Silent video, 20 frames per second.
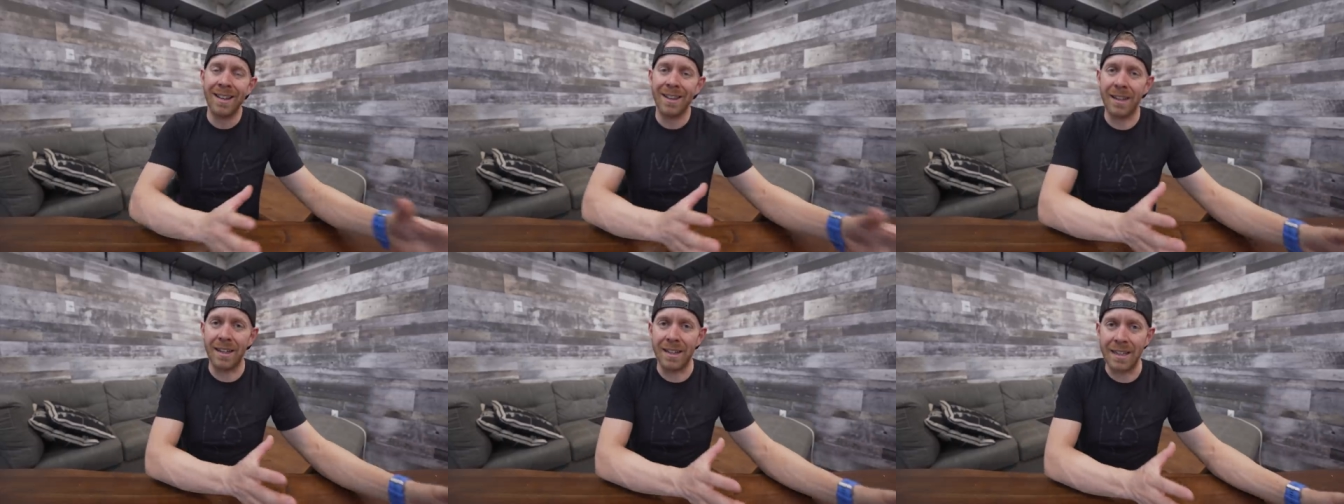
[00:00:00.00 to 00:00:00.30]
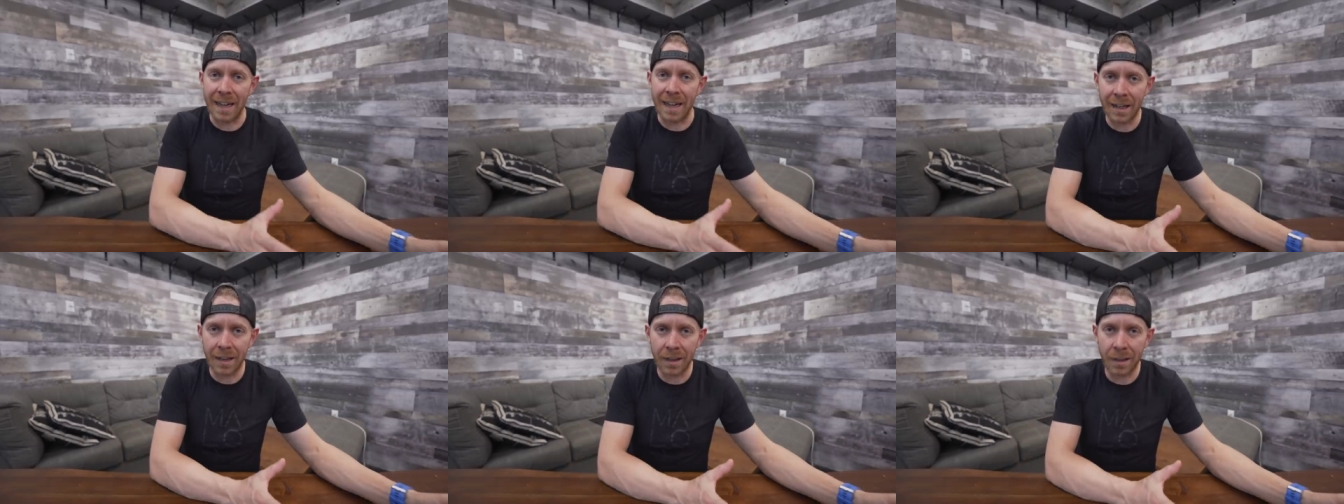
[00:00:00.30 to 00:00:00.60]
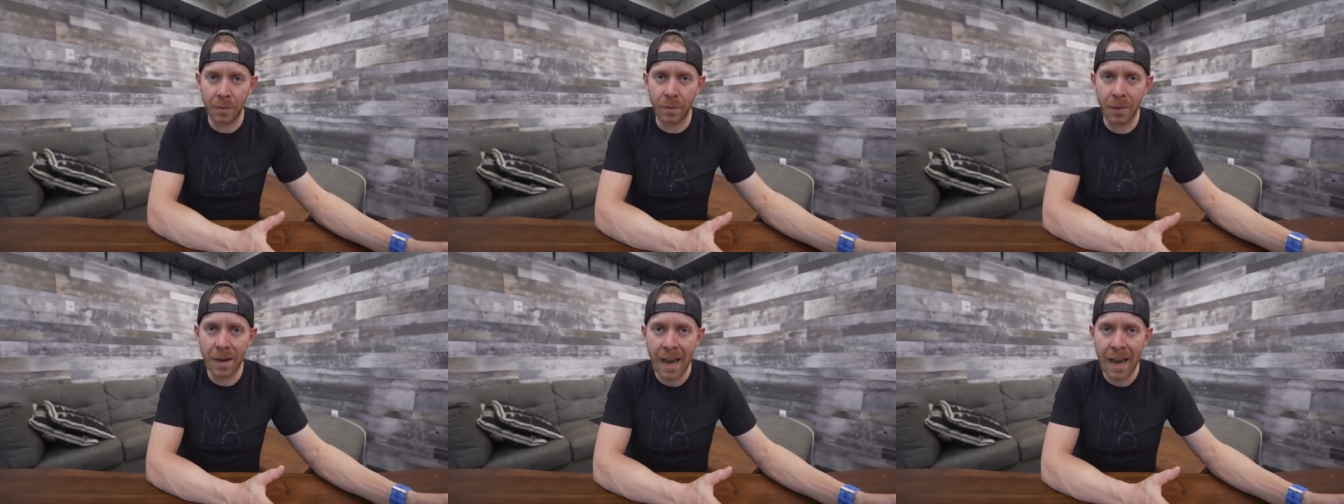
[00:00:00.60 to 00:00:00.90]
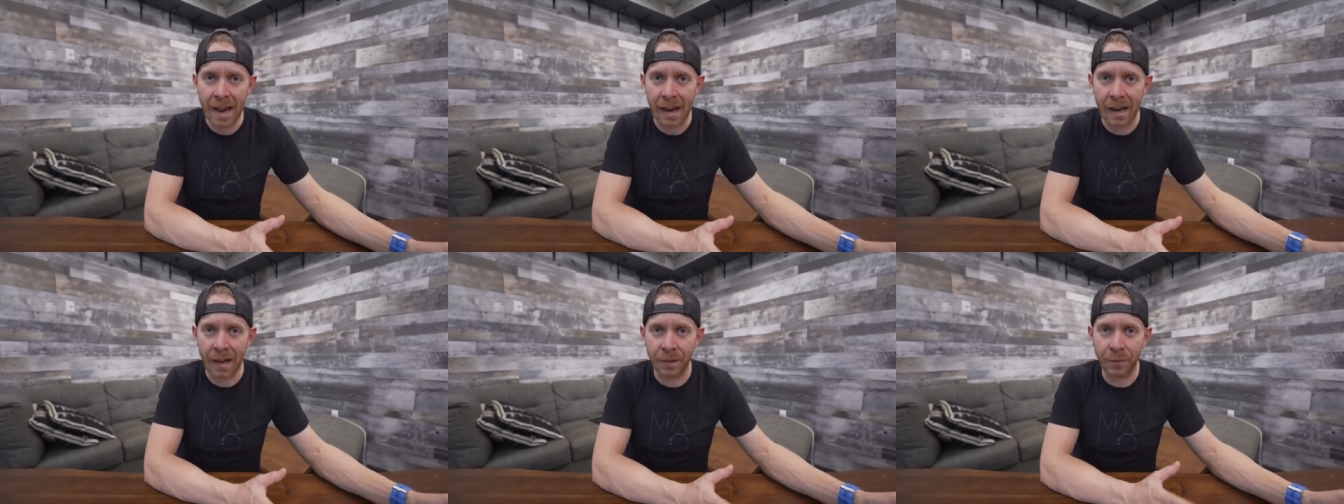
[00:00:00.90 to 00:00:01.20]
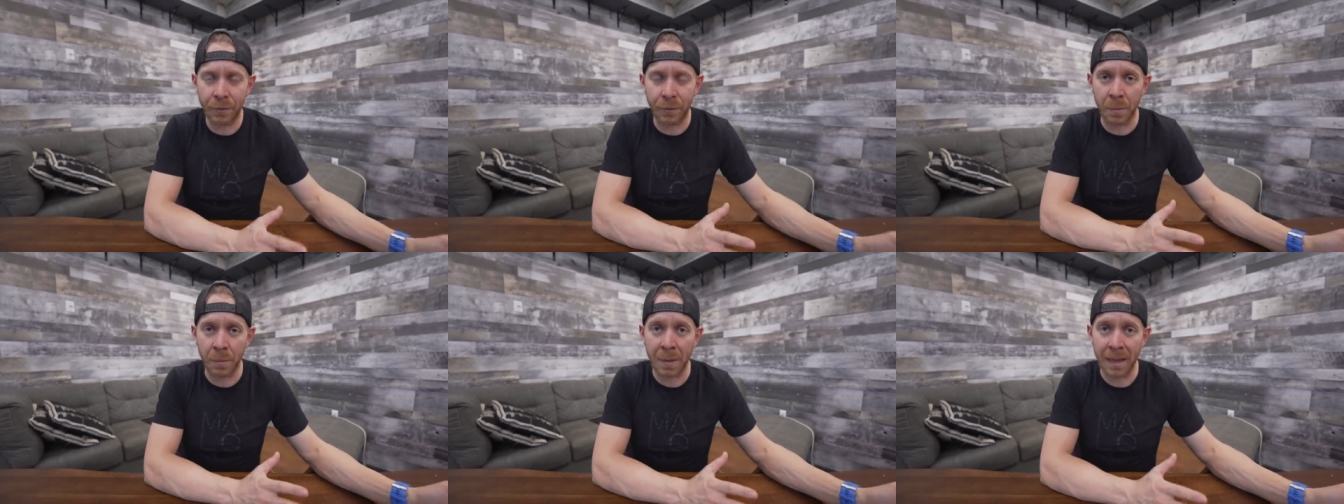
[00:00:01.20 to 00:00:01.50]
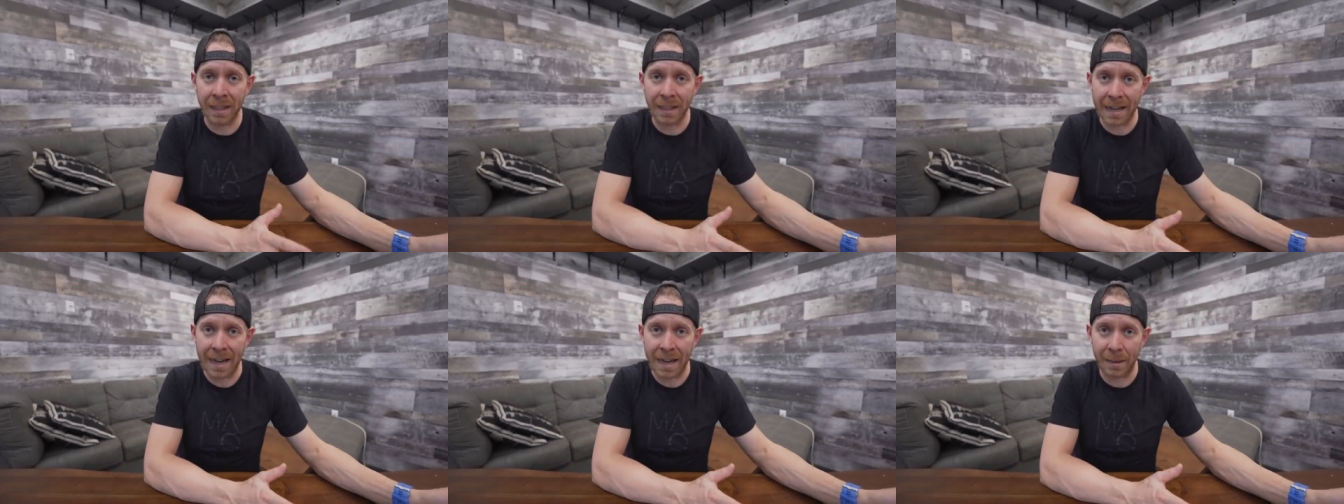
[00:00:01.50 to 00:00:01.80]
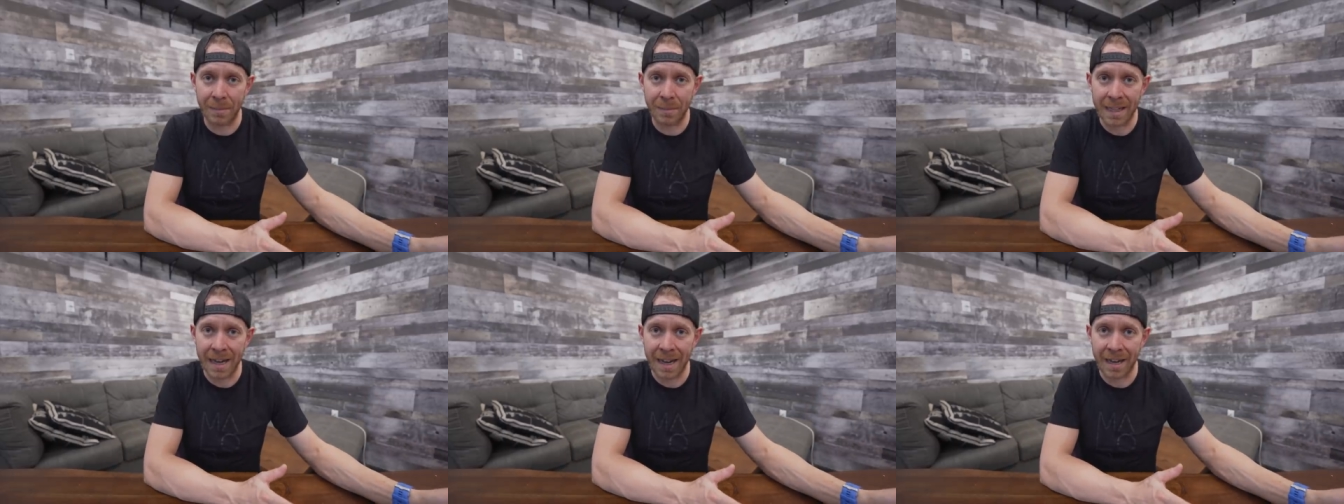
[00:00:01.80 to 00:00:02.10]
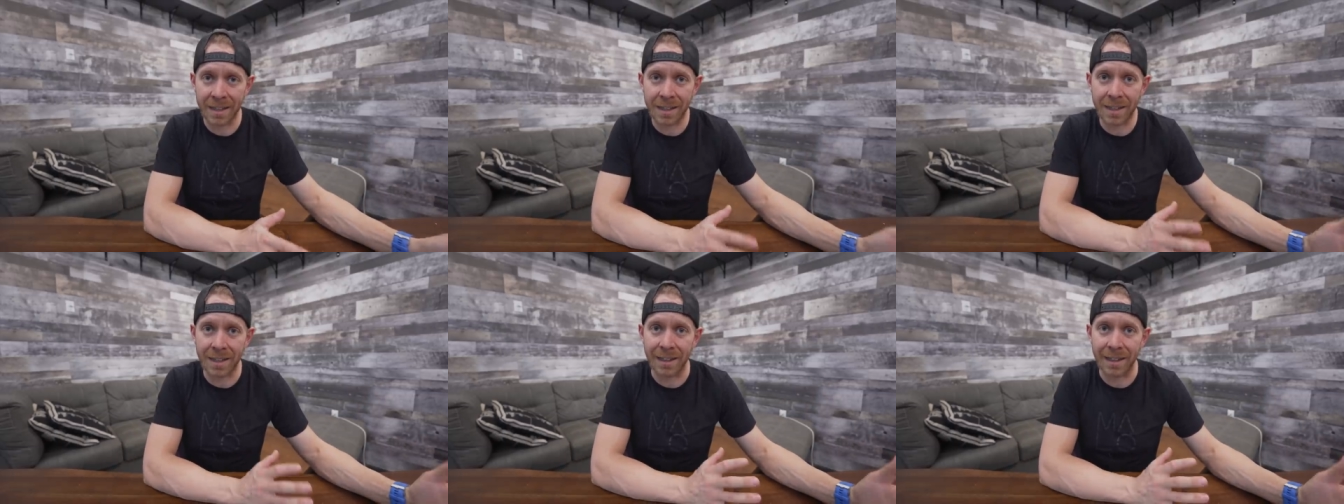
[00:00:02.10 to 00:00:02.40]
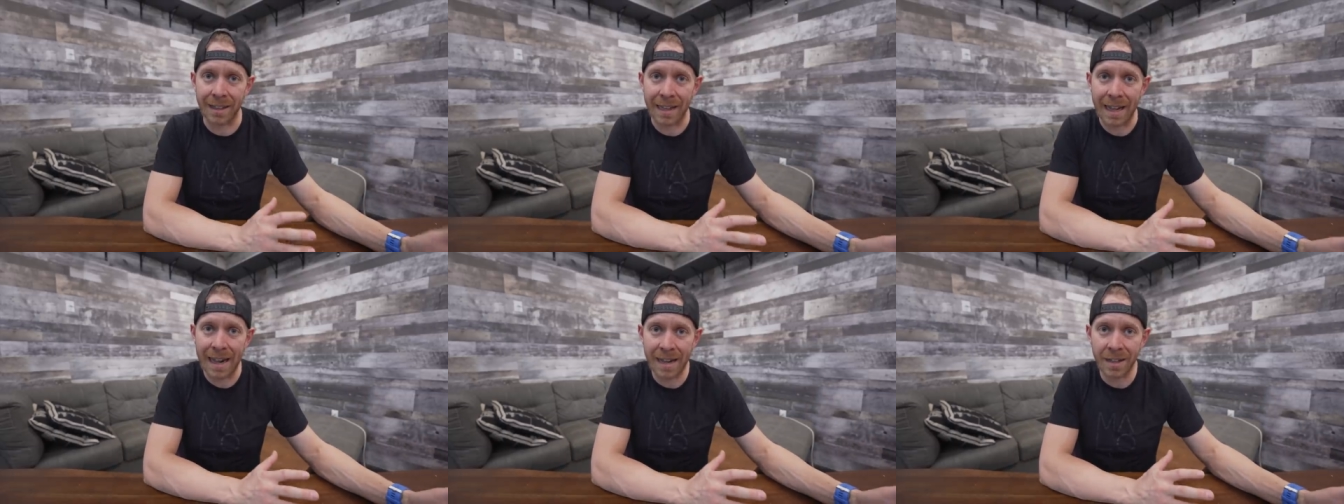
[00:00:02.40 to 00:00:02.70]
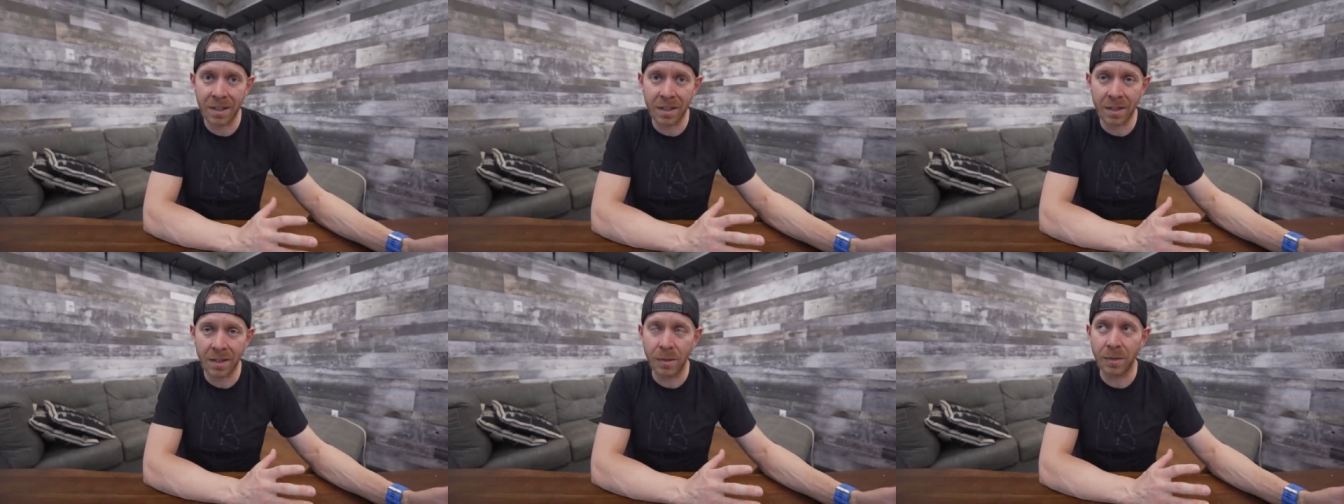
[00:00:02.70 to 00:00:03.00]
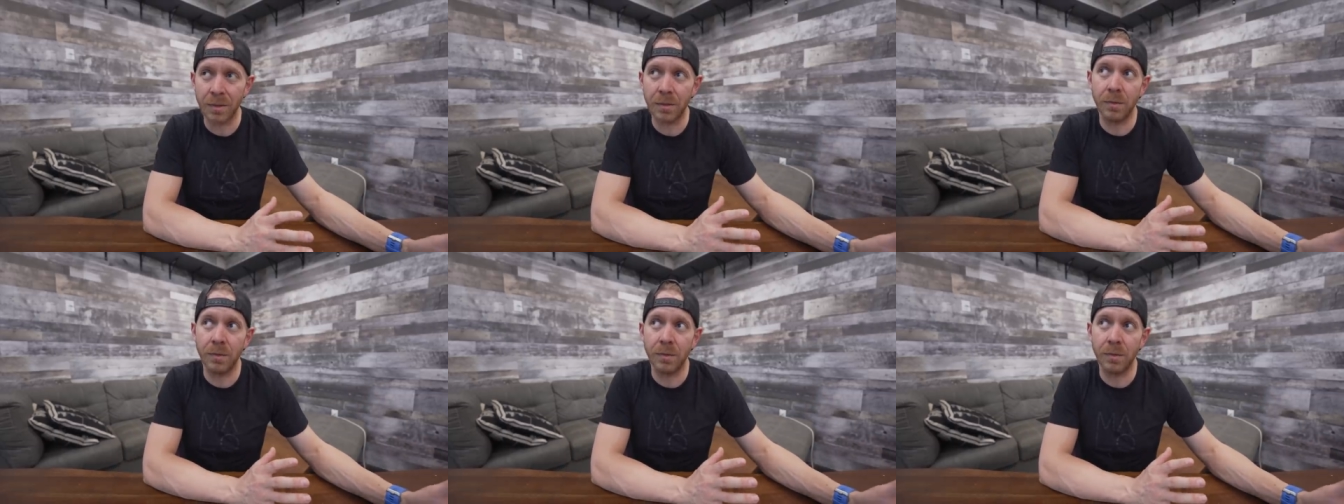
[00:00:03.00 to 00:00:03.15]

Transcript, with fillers: the data that we had from my lab test last